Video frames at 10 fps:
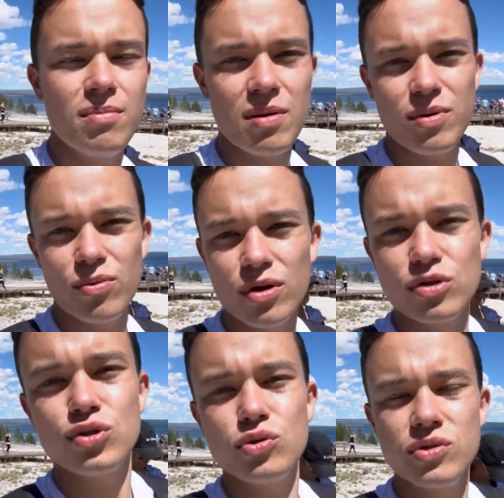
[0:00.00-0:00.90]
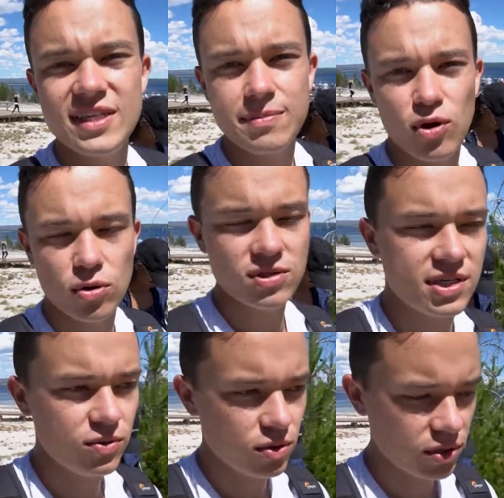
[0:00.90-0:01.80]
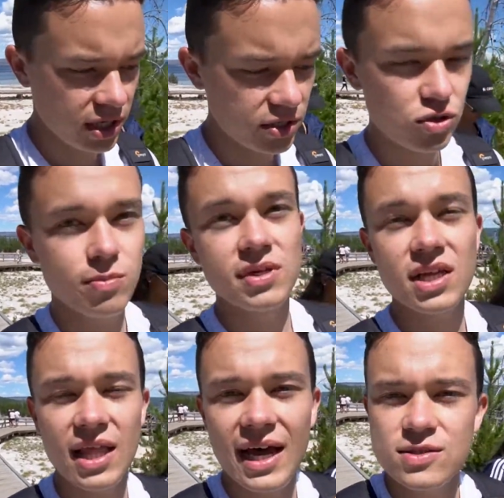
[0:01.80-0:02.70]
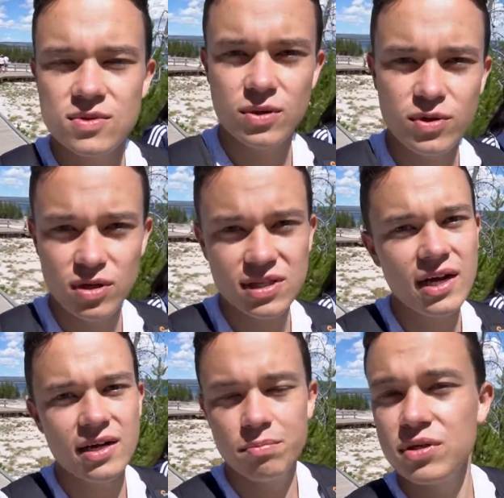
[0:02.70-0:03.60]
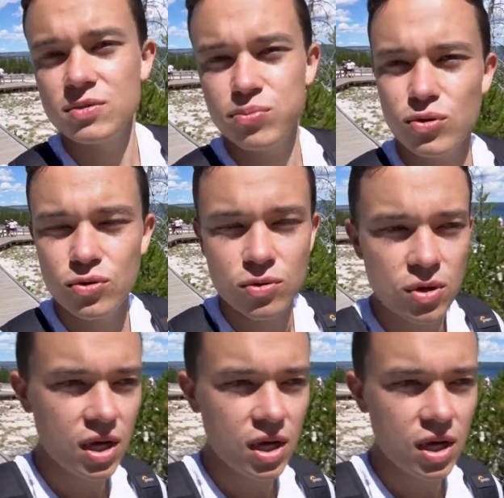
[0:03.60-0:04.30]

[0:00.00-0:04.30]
maybe 1 or 2 deep holes that you won't look into, but the last one that we looked at, Abyss Pool,